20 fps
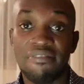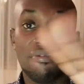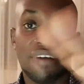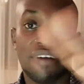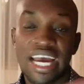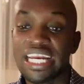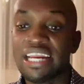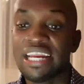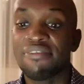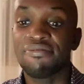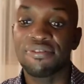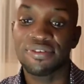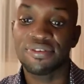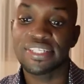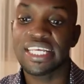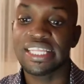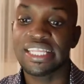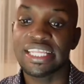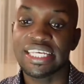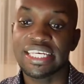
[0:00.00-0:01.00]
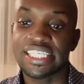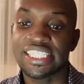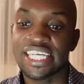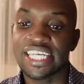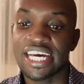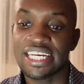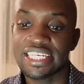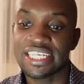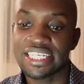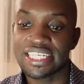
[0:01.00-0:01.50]
kind of frozen the
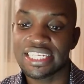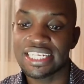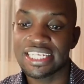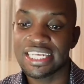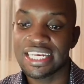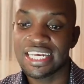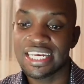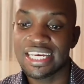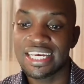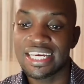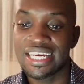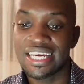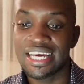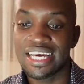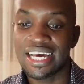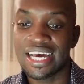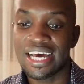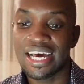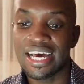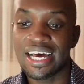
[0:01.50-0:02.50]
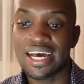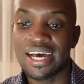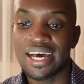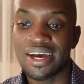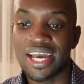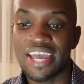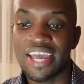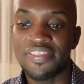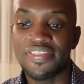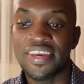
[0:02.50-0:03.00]
chat.
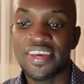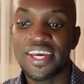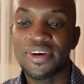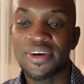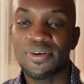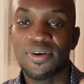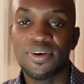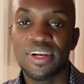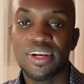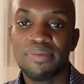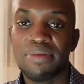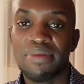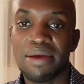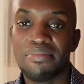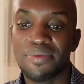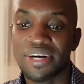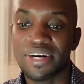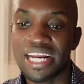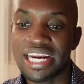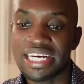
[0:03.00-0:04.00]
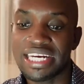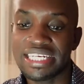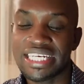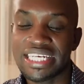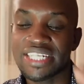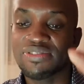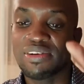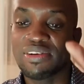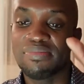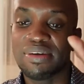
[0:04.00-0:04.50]
I think only my moderators
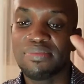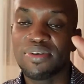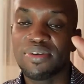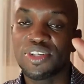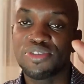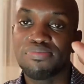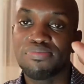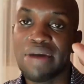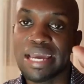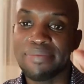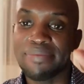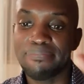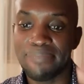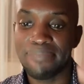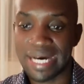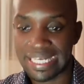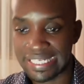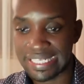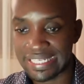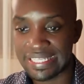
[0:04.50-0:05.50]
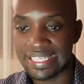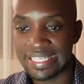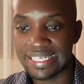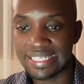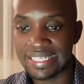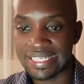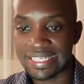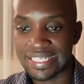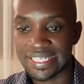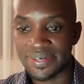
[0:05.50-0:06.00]
will be able to bypass
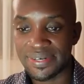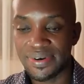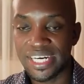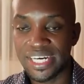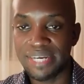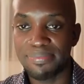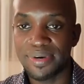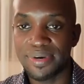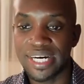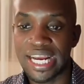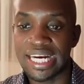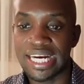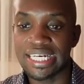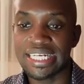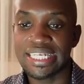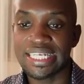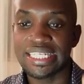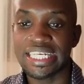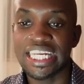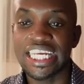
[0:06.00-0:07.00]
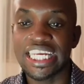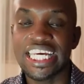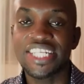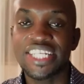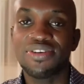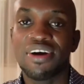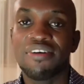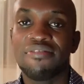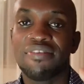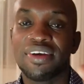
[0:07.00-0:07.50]
this. Only moderators, in case
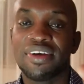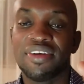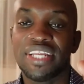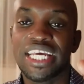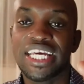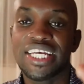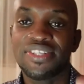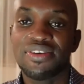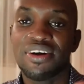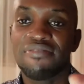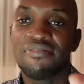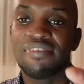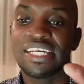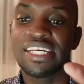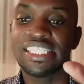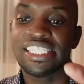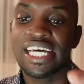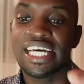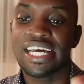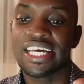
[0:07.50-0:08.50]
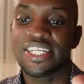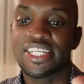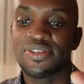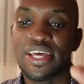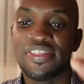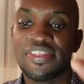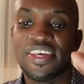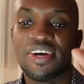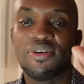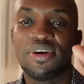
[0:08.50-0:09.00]
you have a jacket. So I
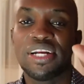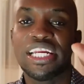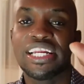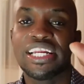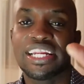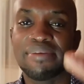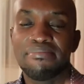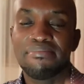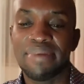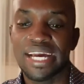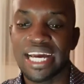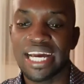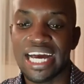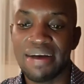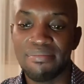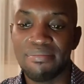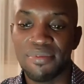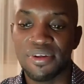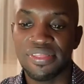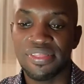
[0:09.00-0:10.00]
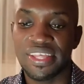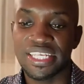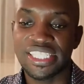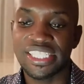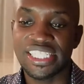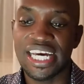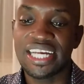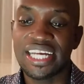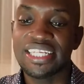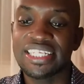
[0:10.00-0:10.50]
think only Rebecca on the
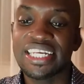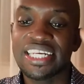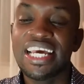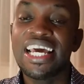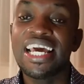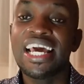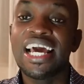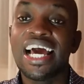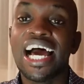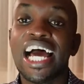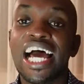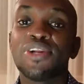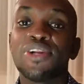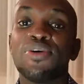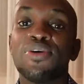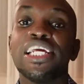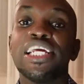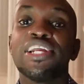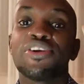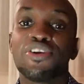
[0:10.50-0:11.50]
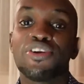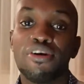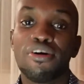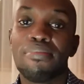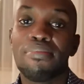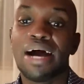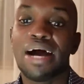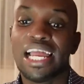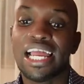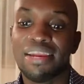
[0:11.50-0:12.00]
chat, and only Rob
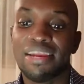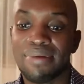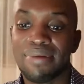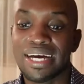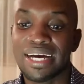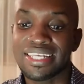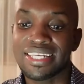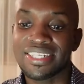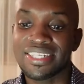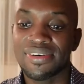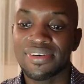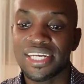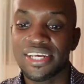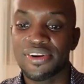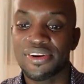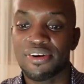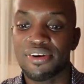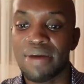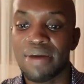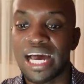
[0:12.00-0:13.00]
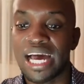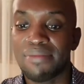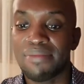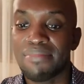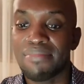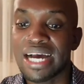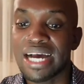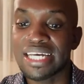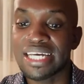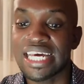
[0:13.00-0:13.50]
Albanks
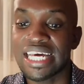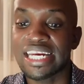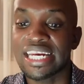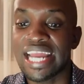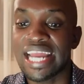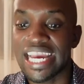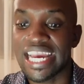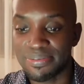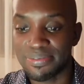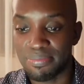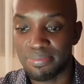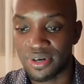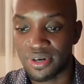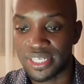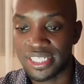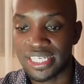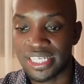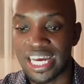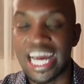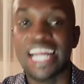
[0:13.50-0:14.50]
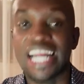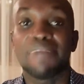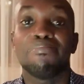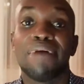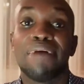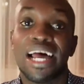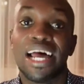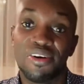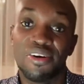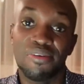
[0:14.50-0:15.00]
and Nightbot and
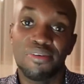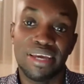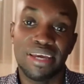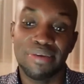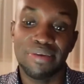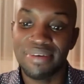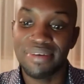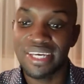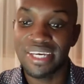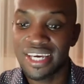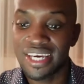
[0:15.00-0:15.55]
Marlon maybe